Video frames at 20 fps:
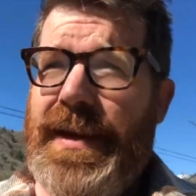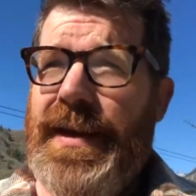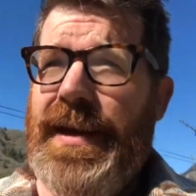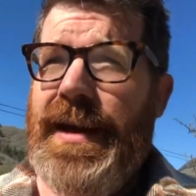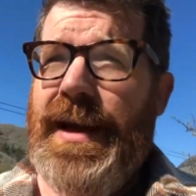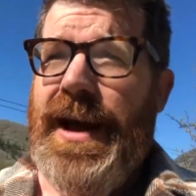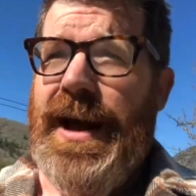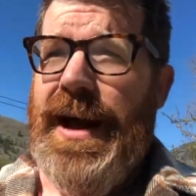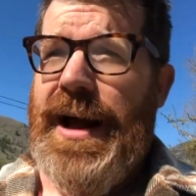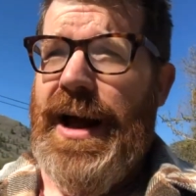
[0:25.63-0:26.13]

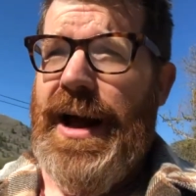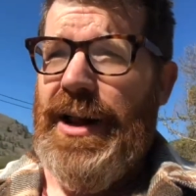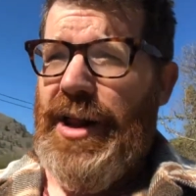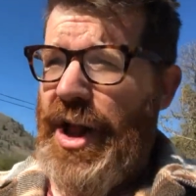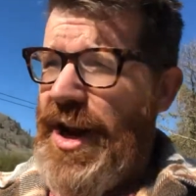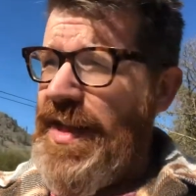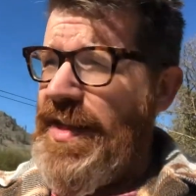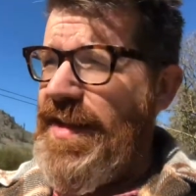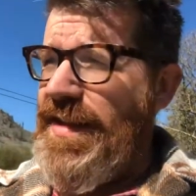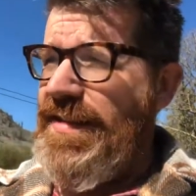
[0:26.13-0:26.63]
A
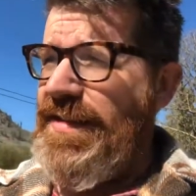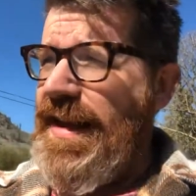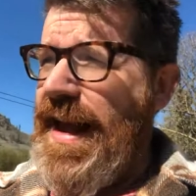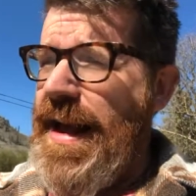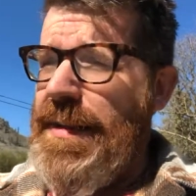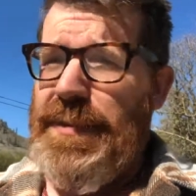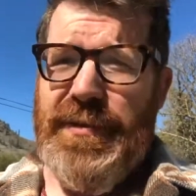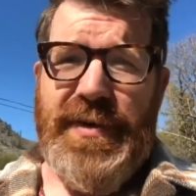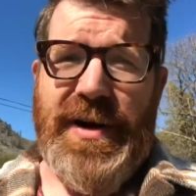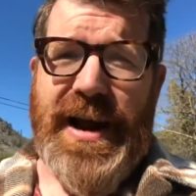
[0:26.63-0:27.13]
lot of these
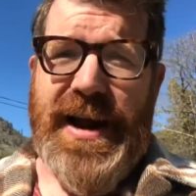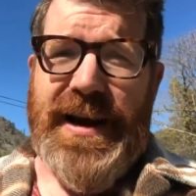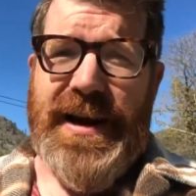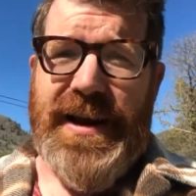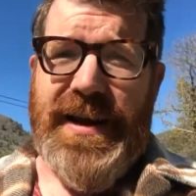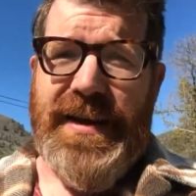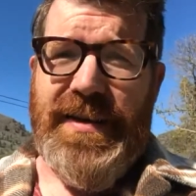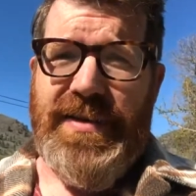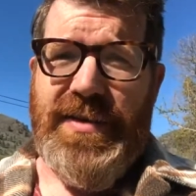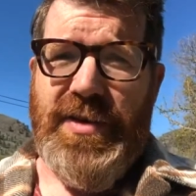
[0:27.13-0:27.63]
apple
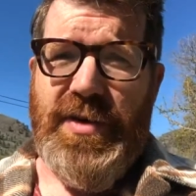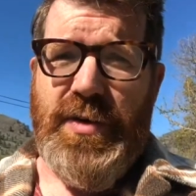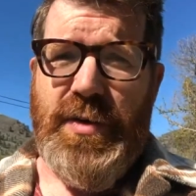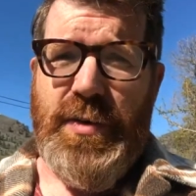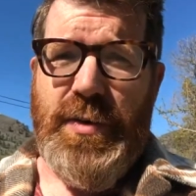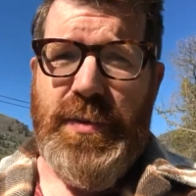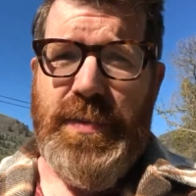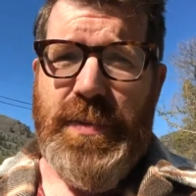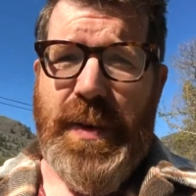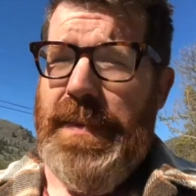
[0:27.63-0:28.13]
varieties
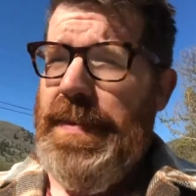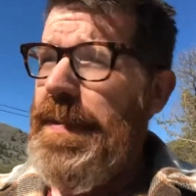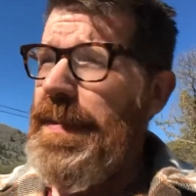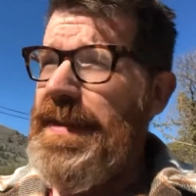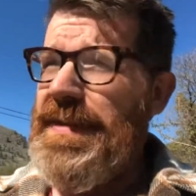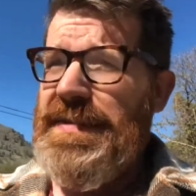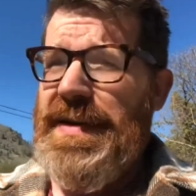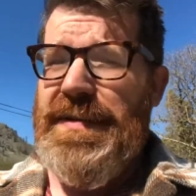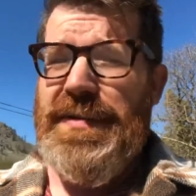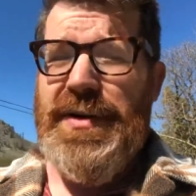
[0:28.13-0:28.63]
you
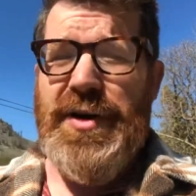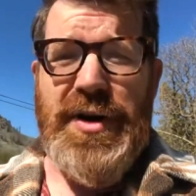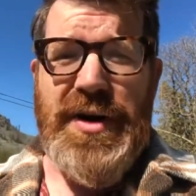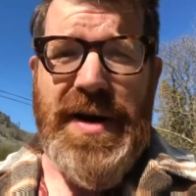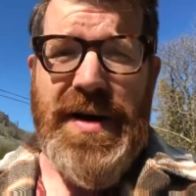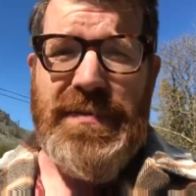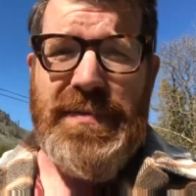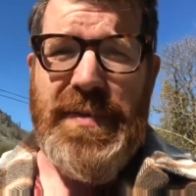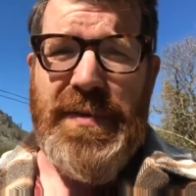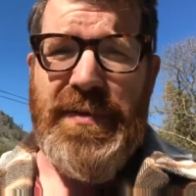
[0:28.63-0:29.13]
probably have never heard
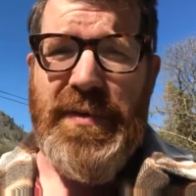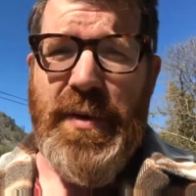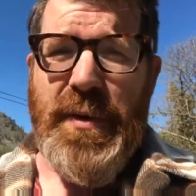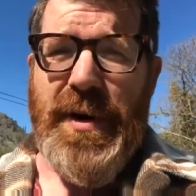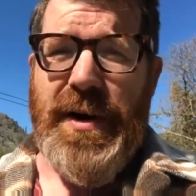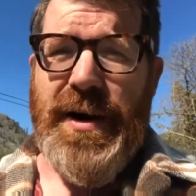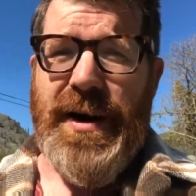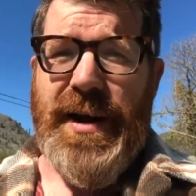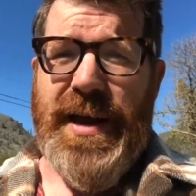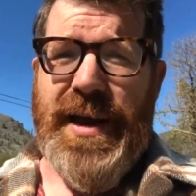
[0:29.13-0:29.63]
of
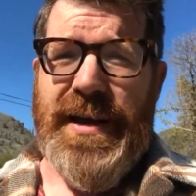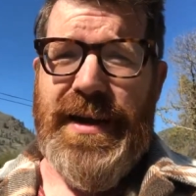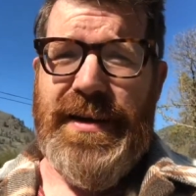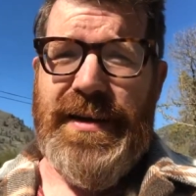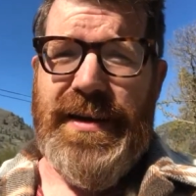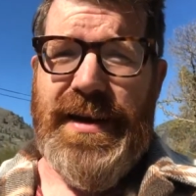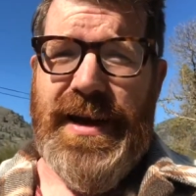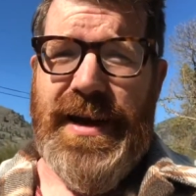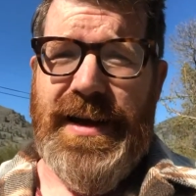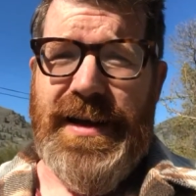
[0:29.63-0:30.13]
before
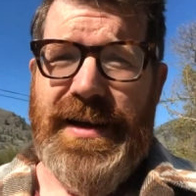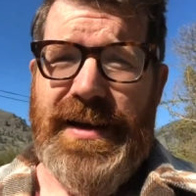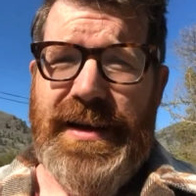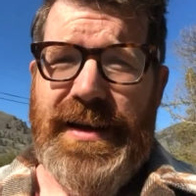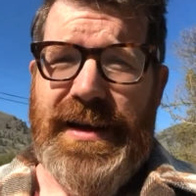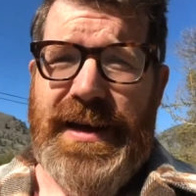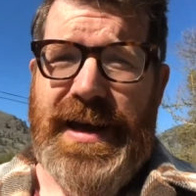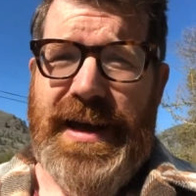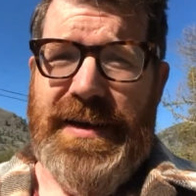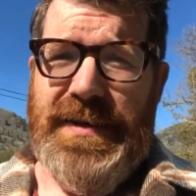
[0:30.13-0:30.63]
and
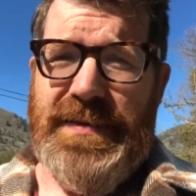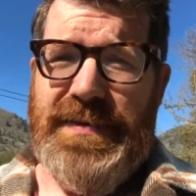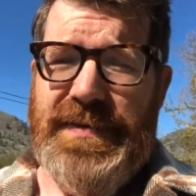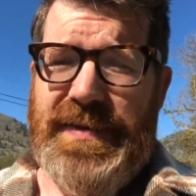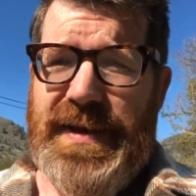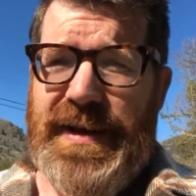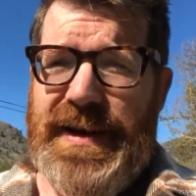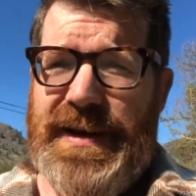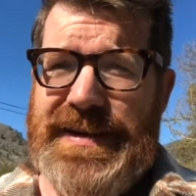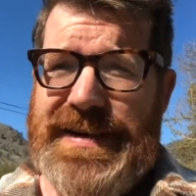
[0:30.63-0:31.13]
have
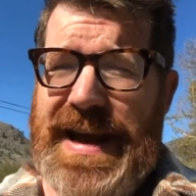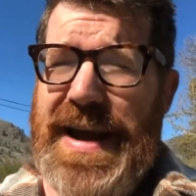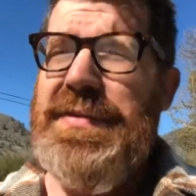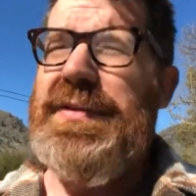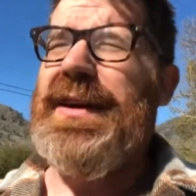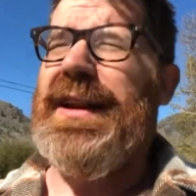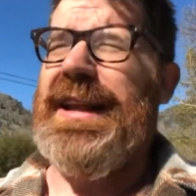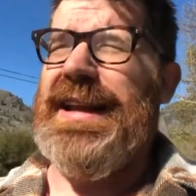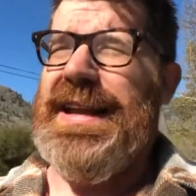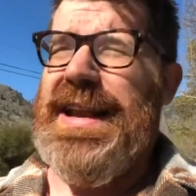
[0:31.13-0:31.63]

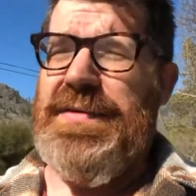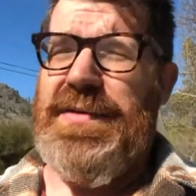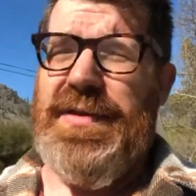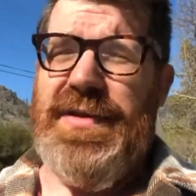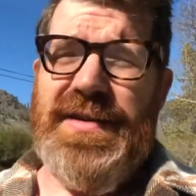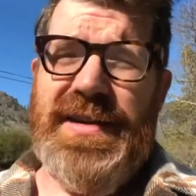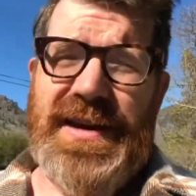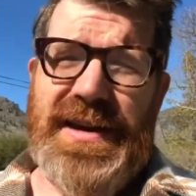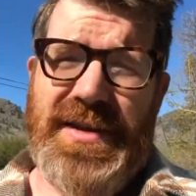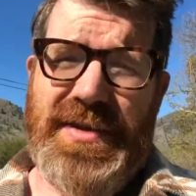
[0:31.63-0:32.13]
definitely never
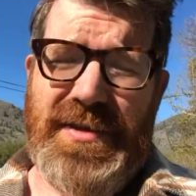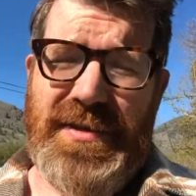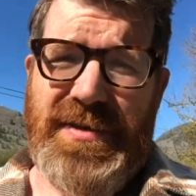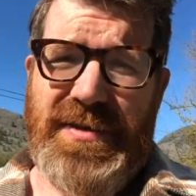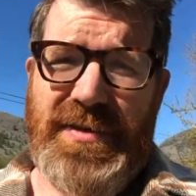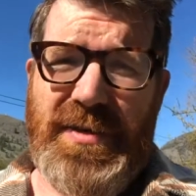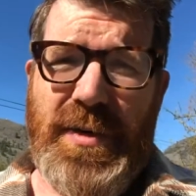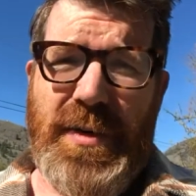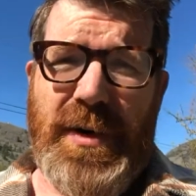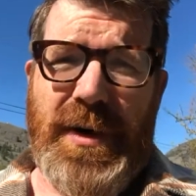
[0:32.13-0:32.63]
seen in the
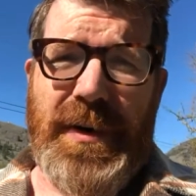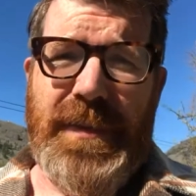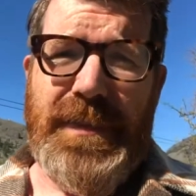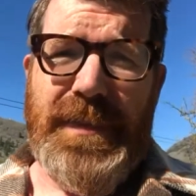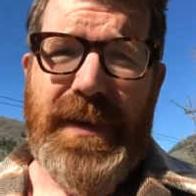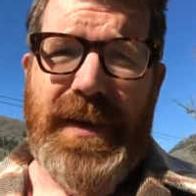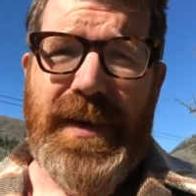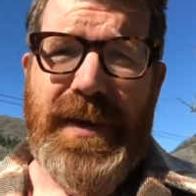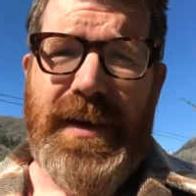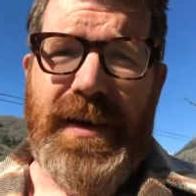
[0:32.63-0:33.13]
store.
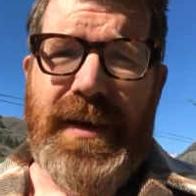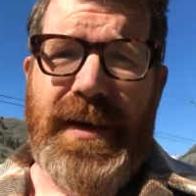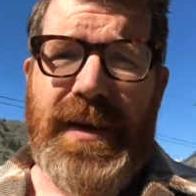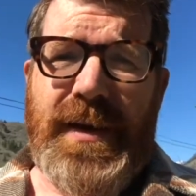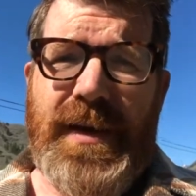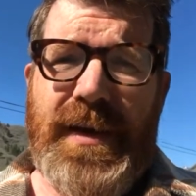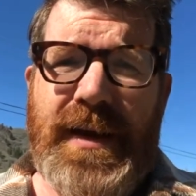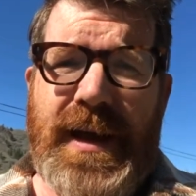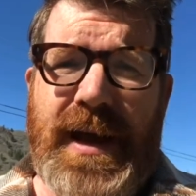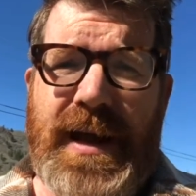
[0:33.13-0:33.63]

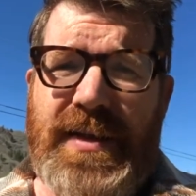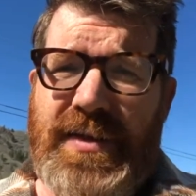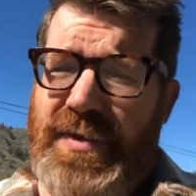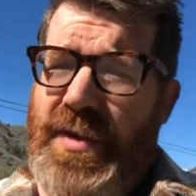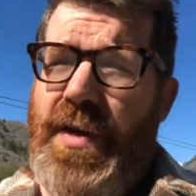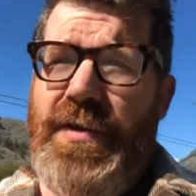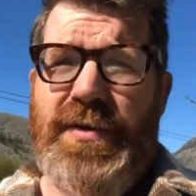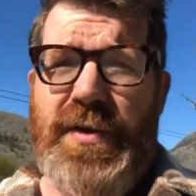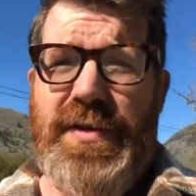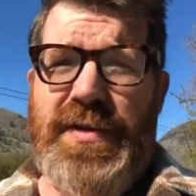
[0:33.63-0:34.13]
And there's
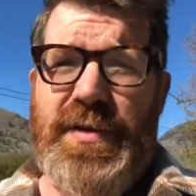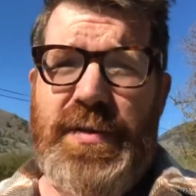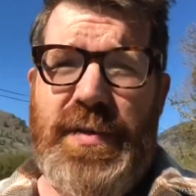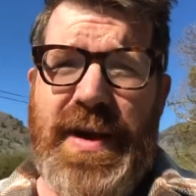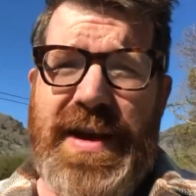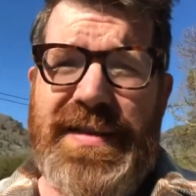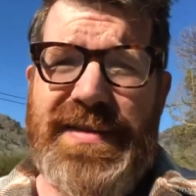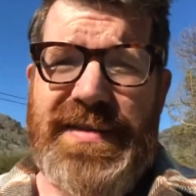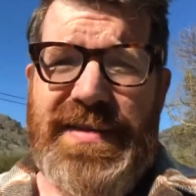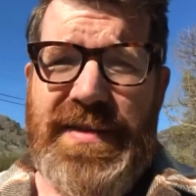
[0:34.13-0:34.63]
all sorts of
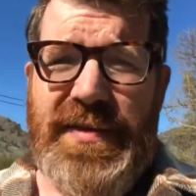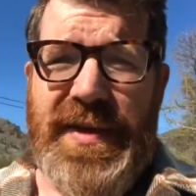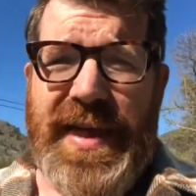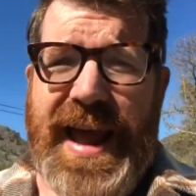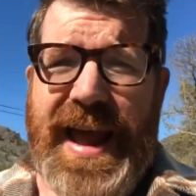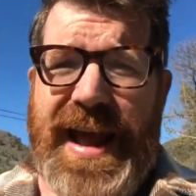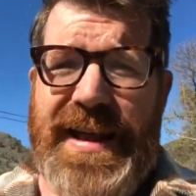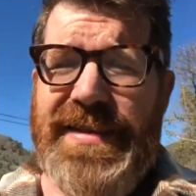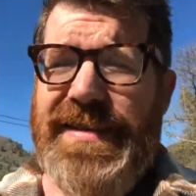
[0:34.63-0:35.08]
reasons for that.